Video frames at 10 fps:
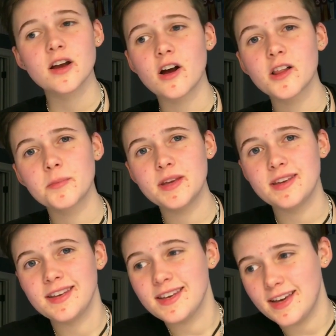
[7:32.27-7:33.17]
Calling
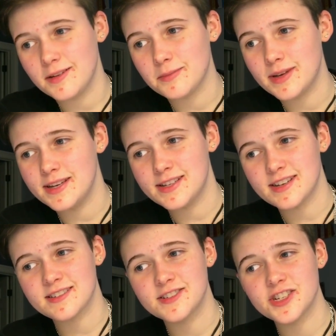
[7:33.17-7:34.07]
me he, him
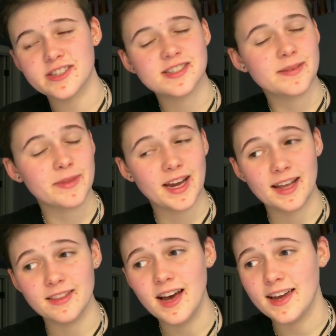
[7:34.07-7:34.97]
isn't just something
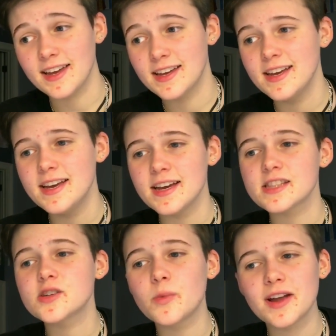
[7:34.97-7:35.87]
I like.
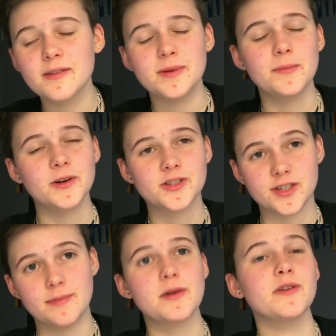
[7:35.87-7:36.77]
It's a way that people can
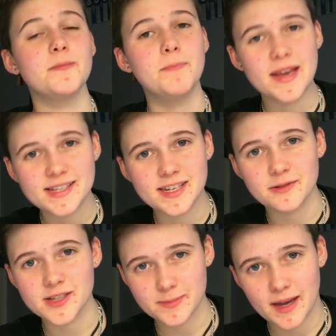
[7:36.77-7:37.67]
treat me with
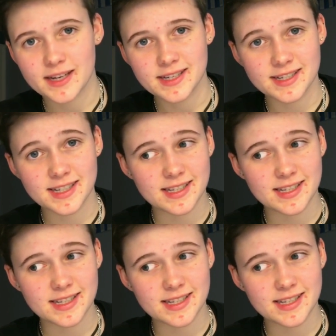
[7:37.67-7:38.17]
basic respect and